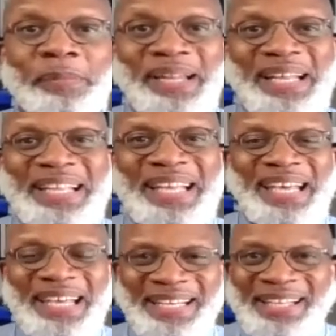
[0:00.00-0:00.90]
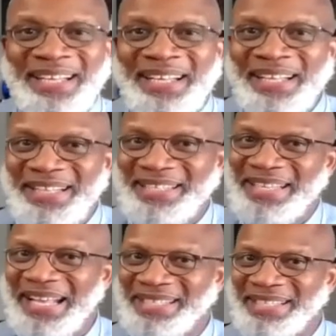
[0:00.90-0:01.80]
But in the end, the
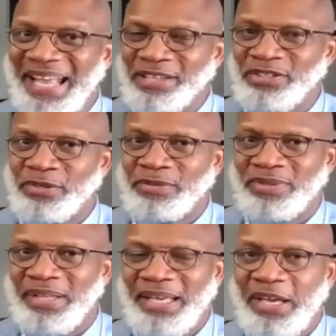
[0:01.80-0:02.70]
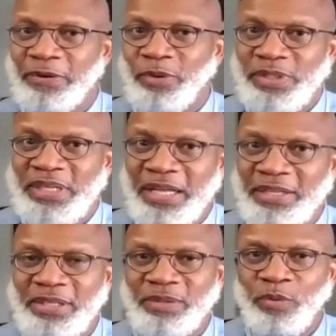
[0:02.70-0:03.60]
state statutes, like here in
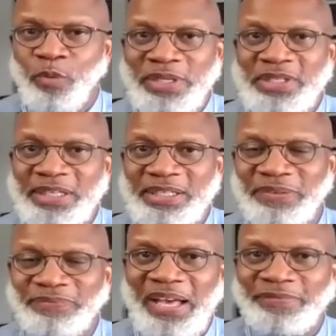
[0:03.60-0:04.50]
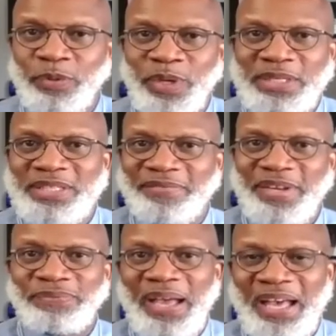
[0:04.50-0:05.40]
Wisconsin, 165 and
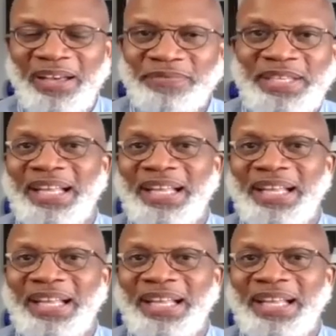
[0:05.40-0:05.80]
175,